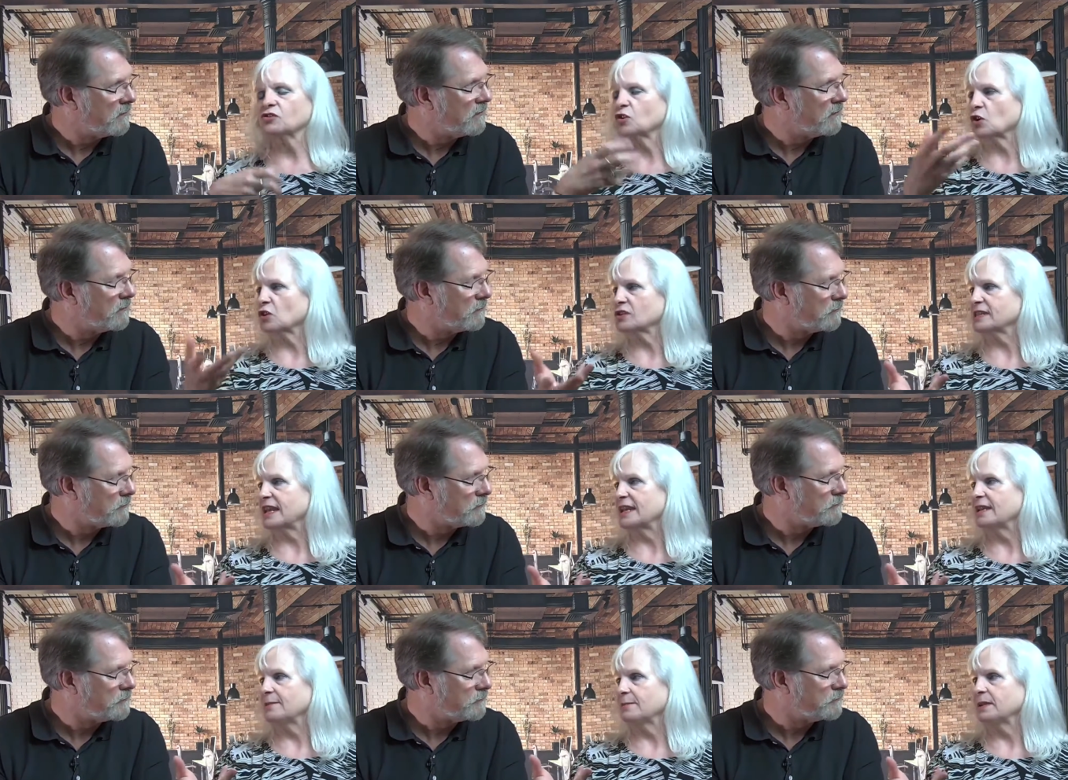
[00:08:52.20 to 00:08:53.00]
Speaker 1: are
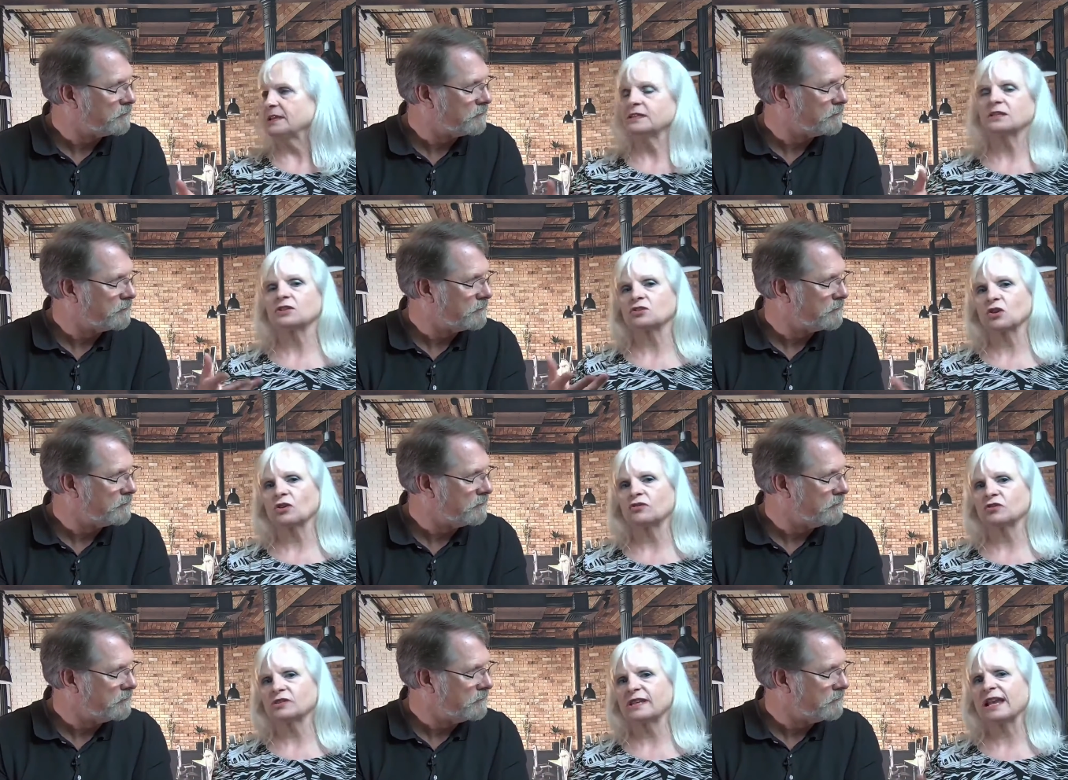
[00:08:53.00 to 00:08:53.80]
sending pieces on
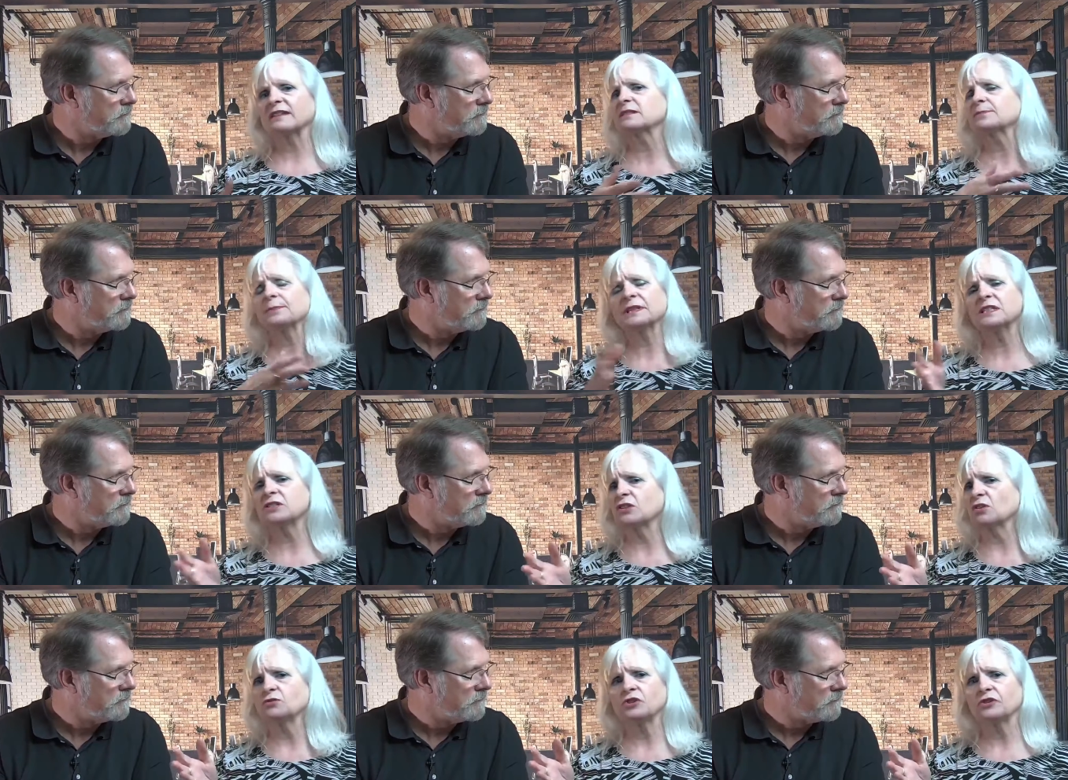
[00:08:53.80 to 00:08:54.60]
their text. Please
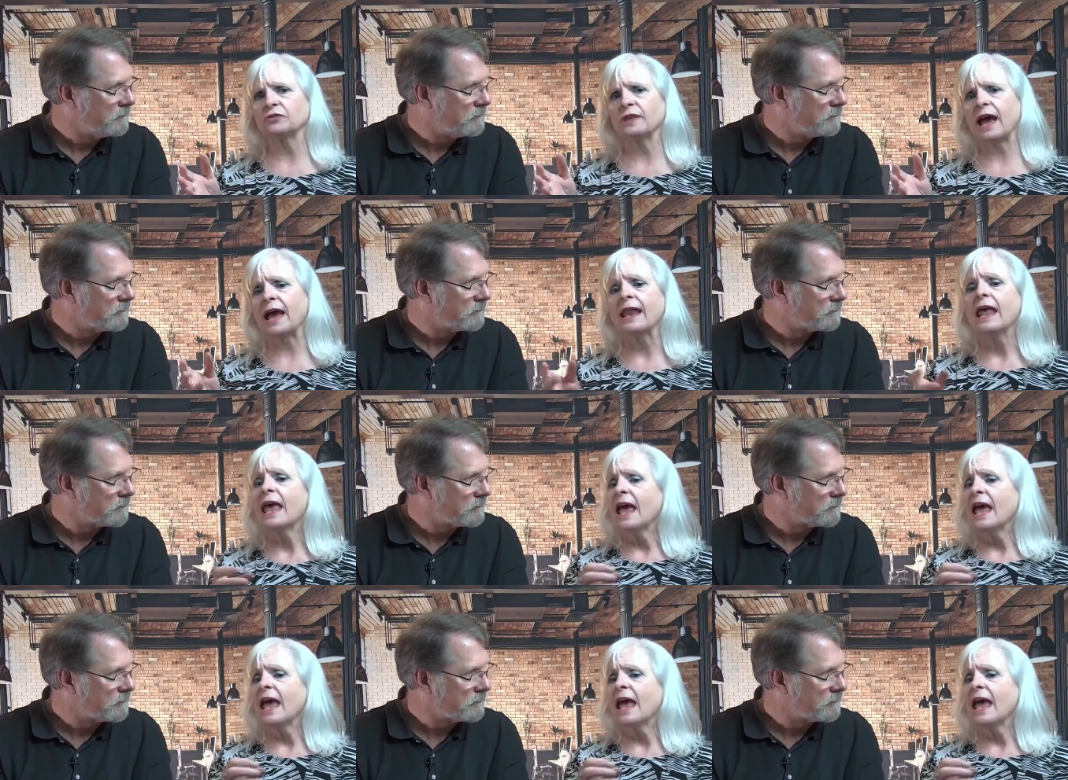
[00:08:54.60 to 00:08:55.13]
don't do that.